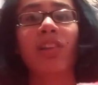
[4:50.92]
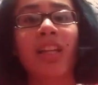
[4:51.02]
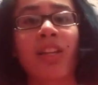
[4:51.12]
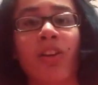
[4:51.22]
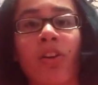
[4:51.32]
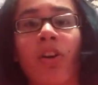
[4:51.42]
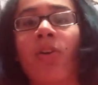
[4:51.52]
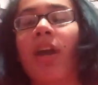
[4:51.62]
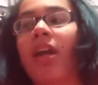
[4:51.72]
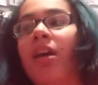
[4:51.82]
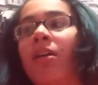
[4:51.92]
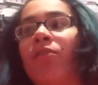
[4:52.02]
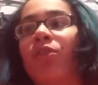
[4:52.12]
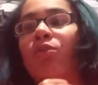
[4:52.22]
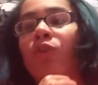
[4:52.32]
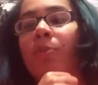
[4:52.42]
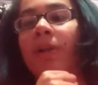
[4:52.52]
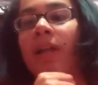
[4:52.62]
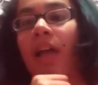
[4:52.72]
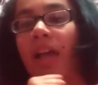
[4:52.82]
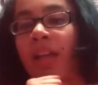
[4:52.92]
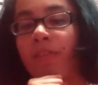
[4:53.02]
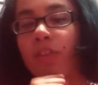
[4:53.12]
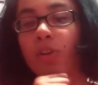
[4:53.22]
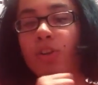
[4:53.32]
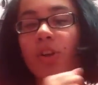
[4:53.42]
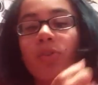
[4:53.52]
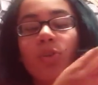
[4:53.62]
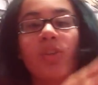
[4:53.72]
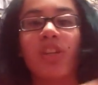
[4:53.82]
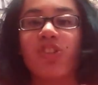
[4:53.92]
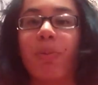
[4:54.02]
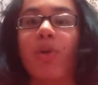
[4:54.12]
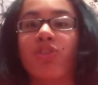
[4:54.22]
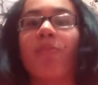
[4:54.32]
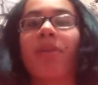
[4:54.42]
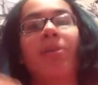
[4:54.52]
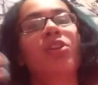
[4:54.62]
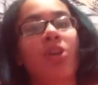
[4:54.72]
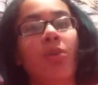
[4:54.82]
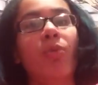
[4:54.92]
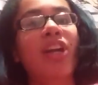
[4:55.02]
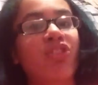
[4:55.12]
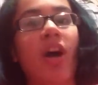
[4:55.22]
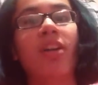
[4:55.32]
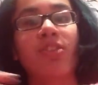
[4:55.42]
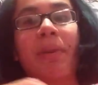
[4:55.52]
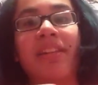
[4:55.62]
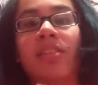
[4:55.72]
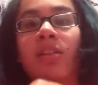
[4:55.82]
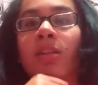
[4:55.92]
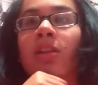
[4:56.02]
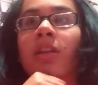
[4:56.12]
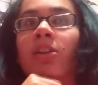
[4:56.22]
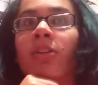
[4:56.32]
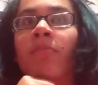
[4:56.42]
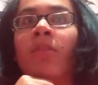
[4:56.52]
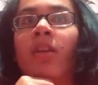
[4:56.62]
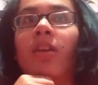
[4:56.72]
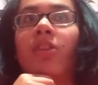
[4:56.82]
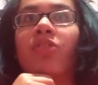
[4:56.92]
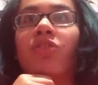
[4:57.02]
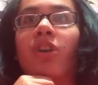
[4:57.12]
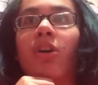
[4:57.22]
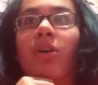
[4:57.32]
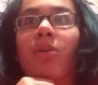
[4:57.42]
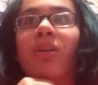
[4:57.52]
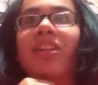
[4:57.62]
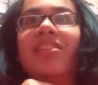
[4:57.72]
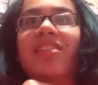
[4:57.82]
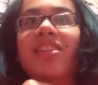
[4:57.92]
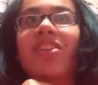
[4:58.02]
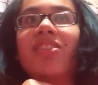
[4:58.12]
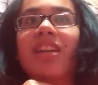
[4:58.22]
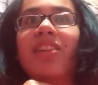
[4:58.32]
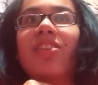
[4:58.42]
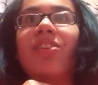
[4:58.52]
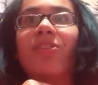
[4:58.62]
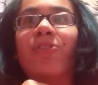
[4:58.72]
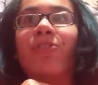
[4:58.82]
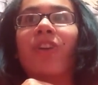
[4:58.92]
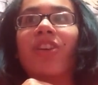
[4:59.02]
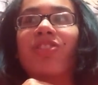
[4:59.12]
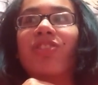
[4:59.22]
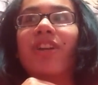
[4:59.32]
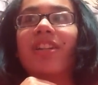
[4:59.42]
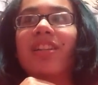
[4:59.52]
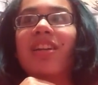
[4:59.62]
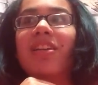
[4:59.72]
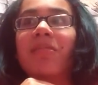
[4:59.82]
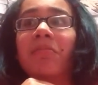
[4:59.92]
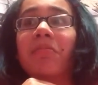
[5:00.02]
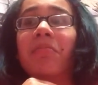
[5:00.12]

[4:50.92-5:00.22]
the leader, okay, of the group. Even though, you know, Yuki's supposed to be. But, you know, Ri-chan is basically the leader. So seeing her get a little frustrated there?